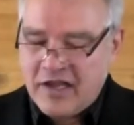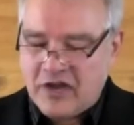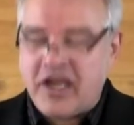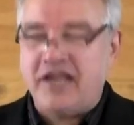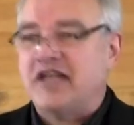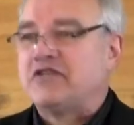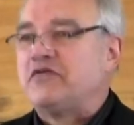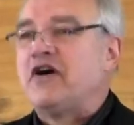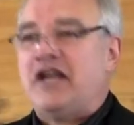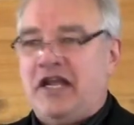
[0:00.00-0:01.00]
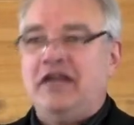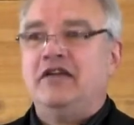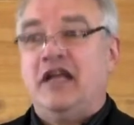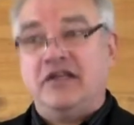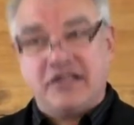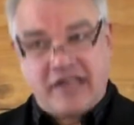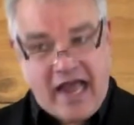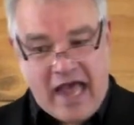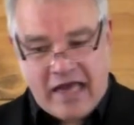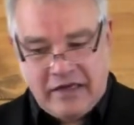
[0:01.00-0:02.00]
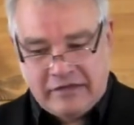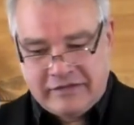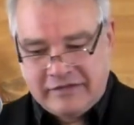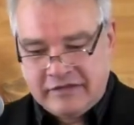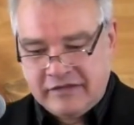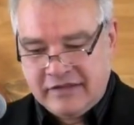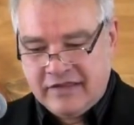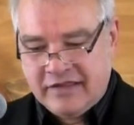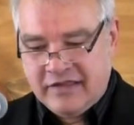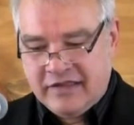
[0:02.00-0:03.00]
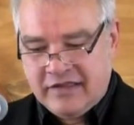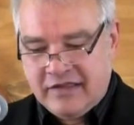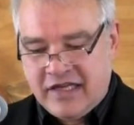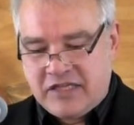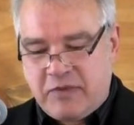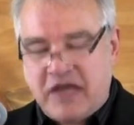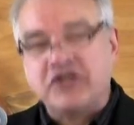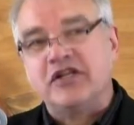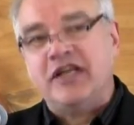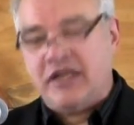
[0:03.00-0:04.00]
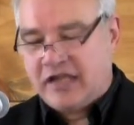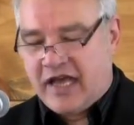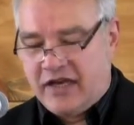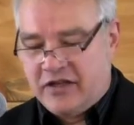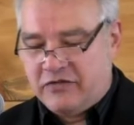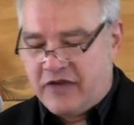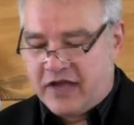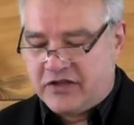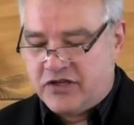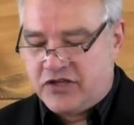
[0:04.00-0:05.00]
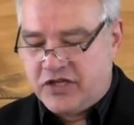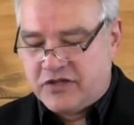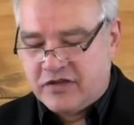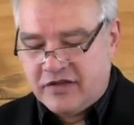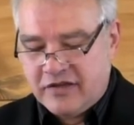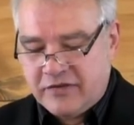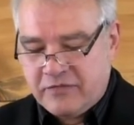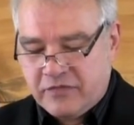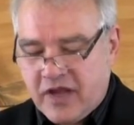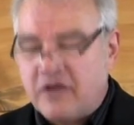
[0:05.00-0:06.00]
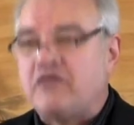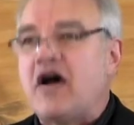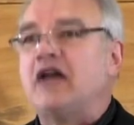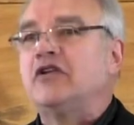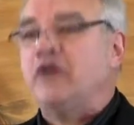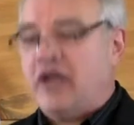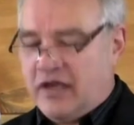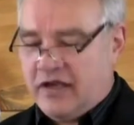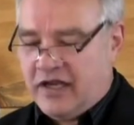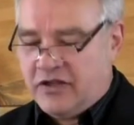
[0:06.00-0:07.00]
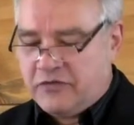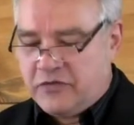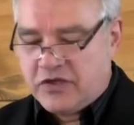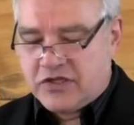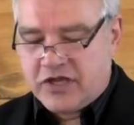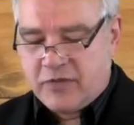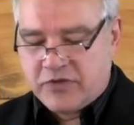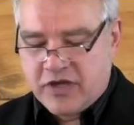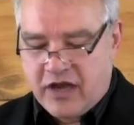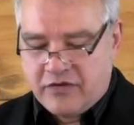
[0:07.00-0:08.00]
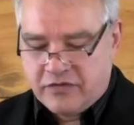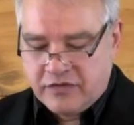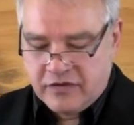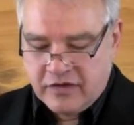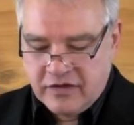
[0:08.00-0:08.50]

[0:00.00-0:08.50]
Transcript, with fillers: okay, that's funny and sad, especially in light of the fact that she's following in the footsteps of